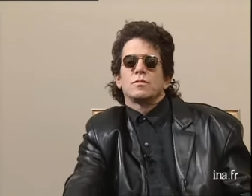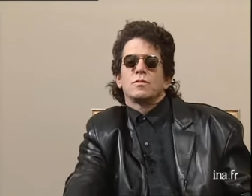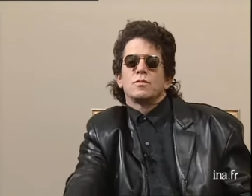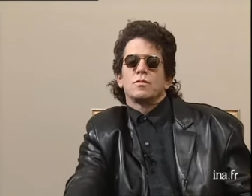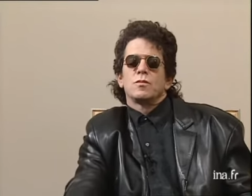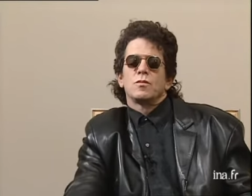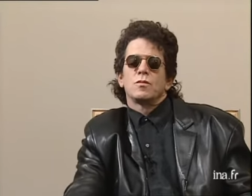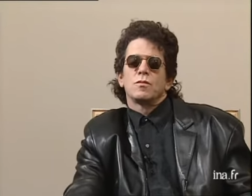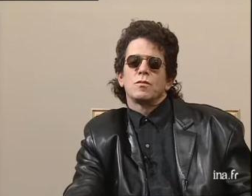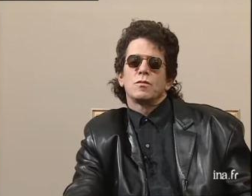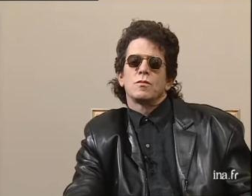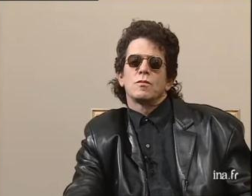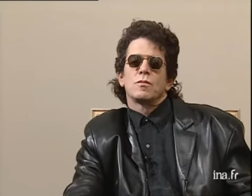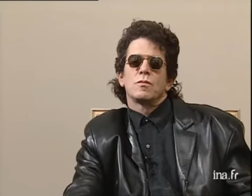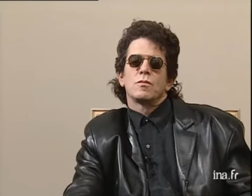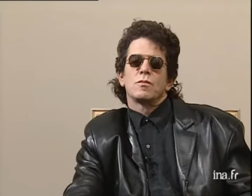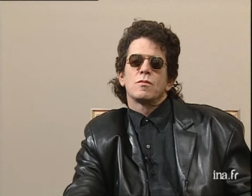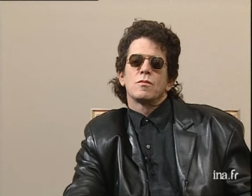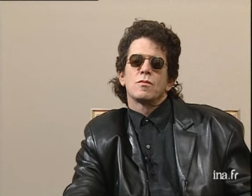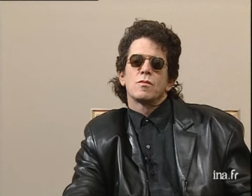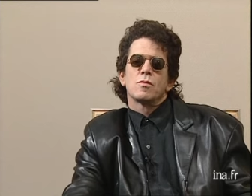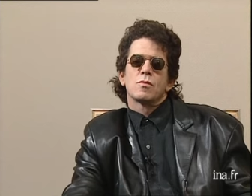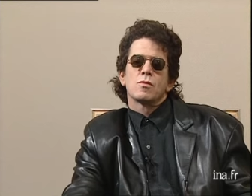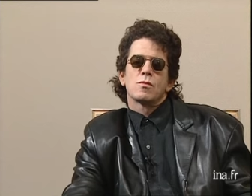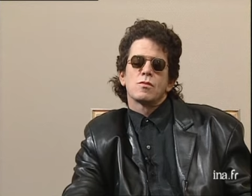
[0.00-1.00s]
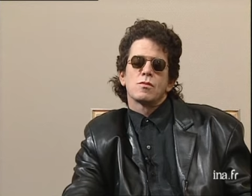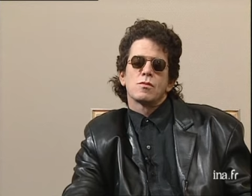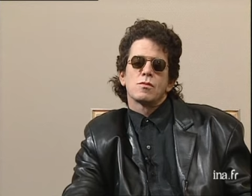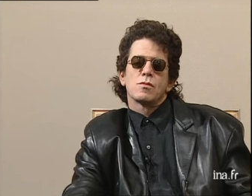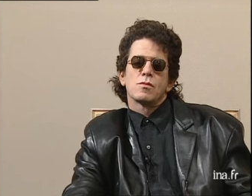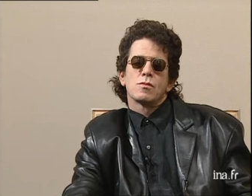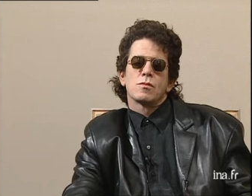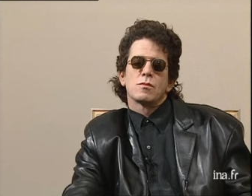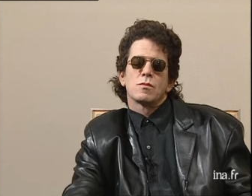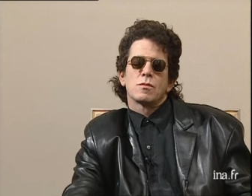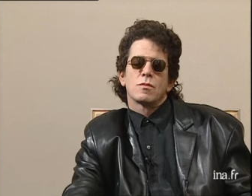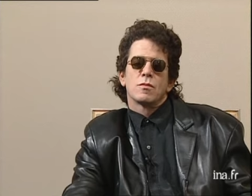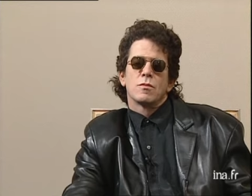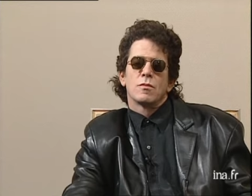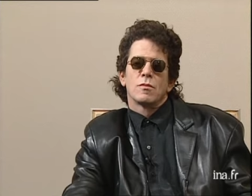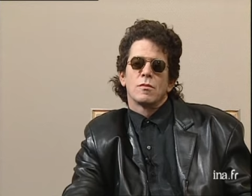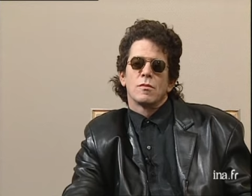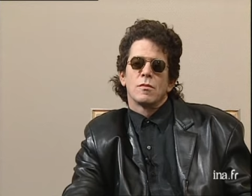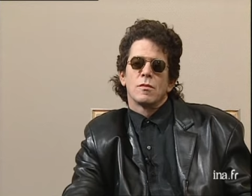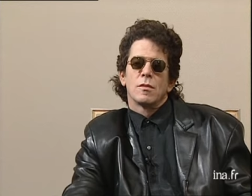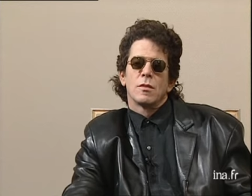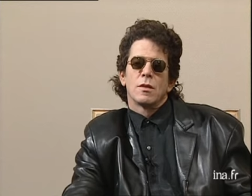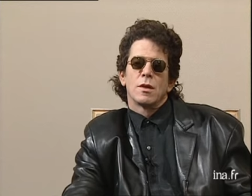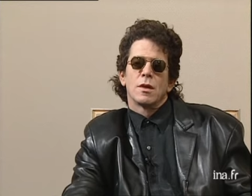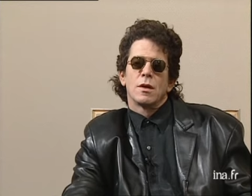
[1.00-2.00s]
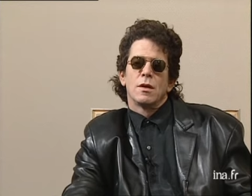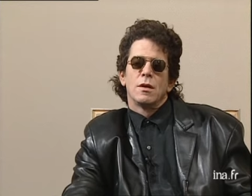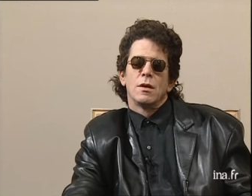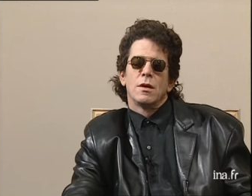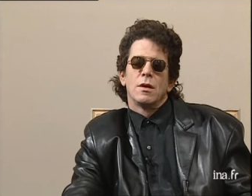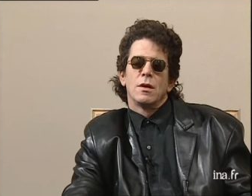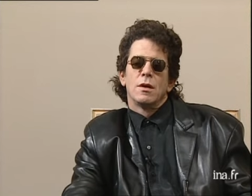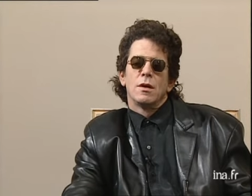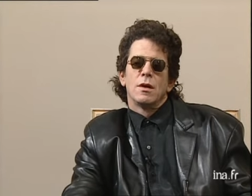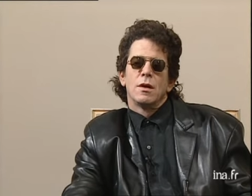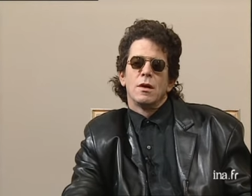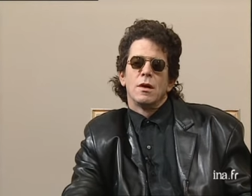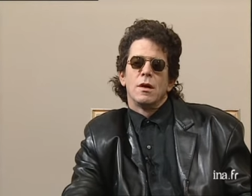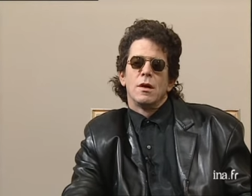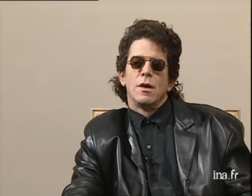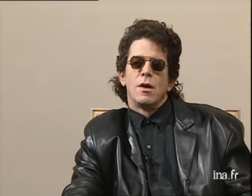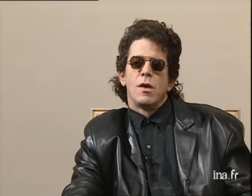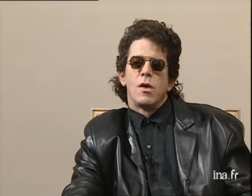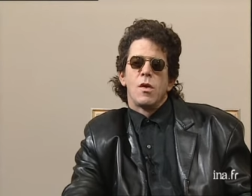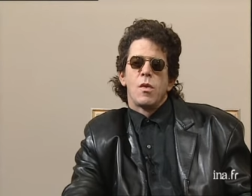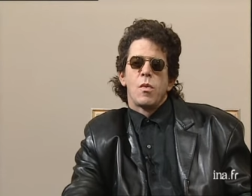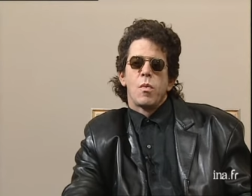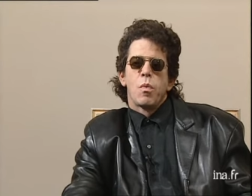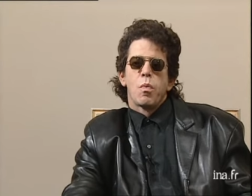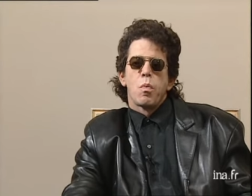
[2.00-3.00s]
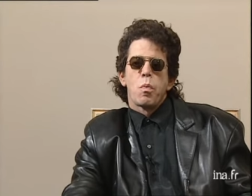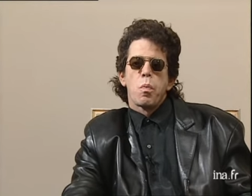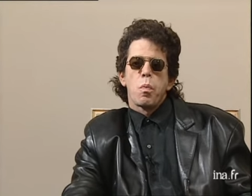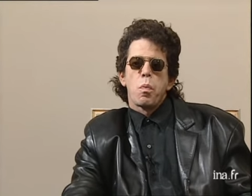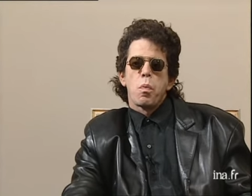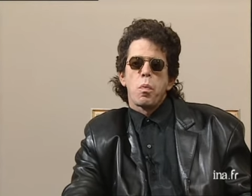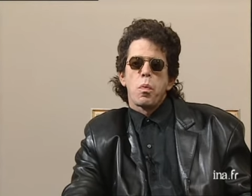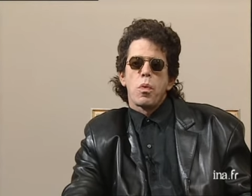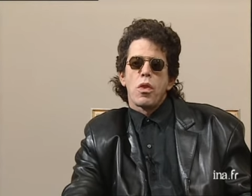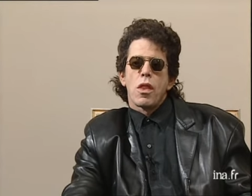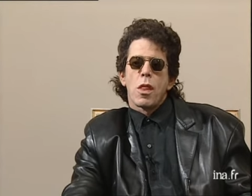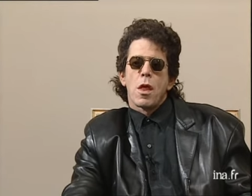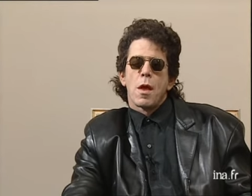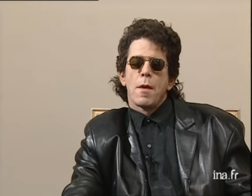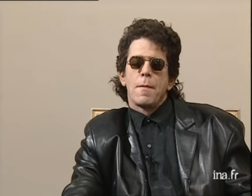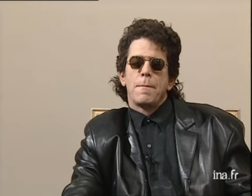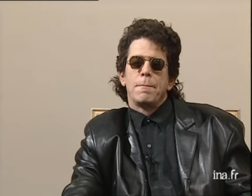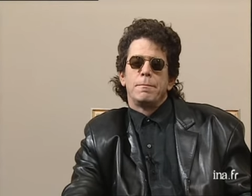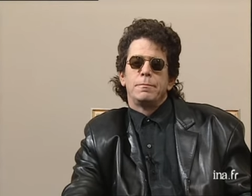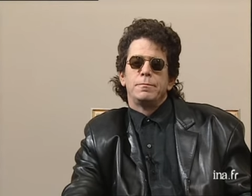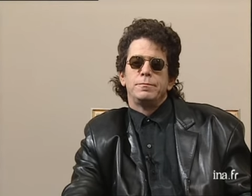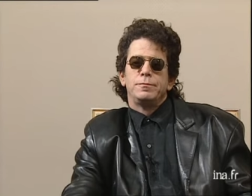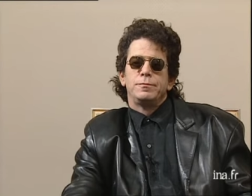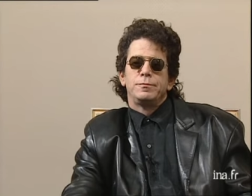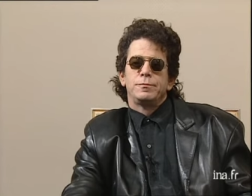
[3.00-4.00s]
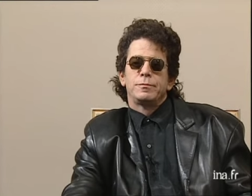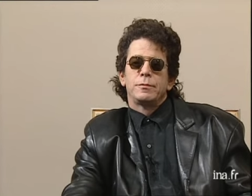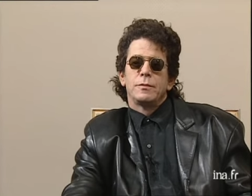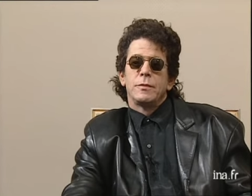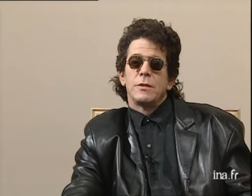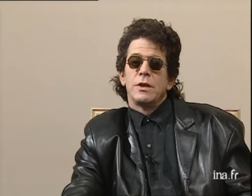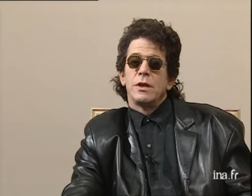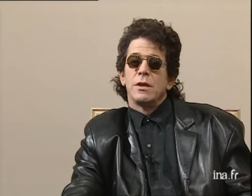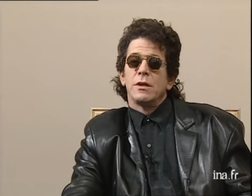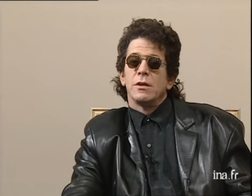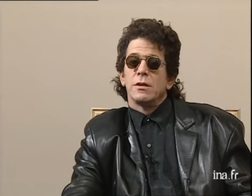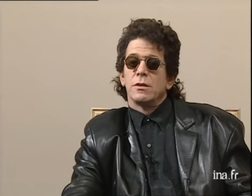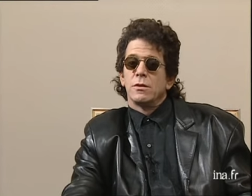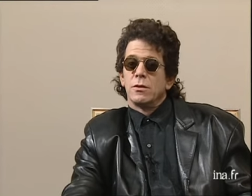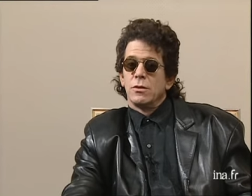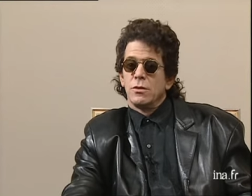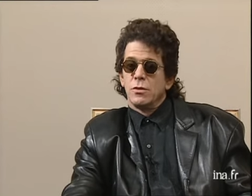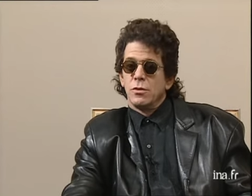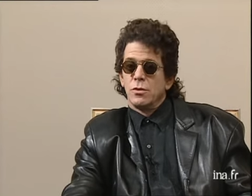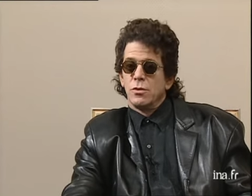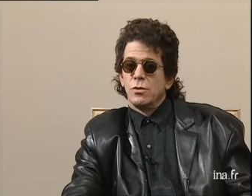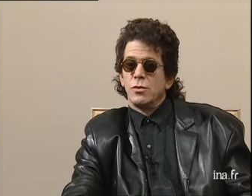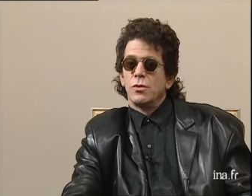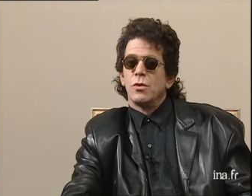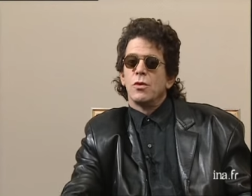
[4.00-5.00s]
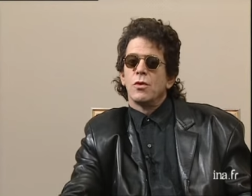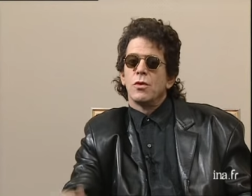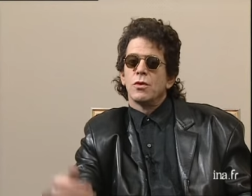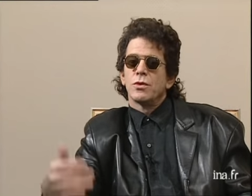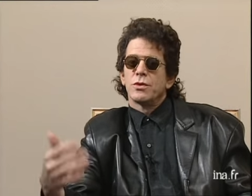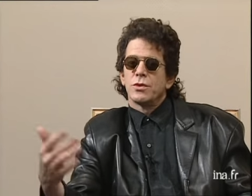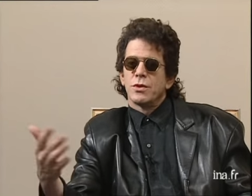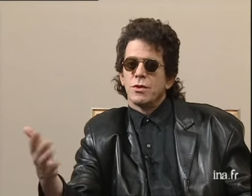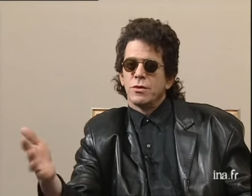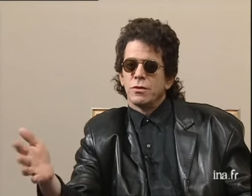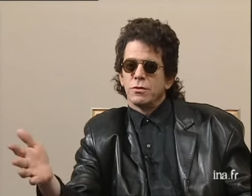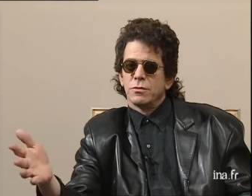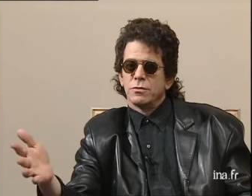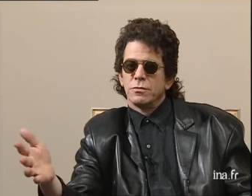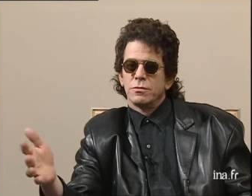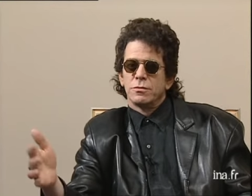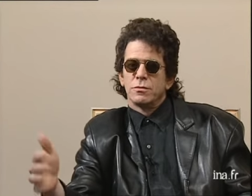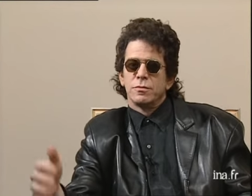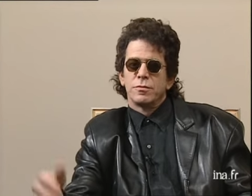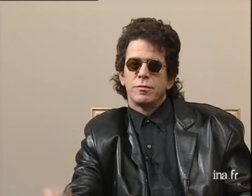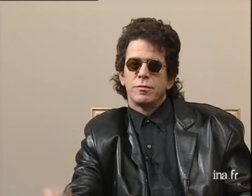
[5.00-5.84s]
And Doc Brown was used to uh, write with Mort Shuman. Yeah, who also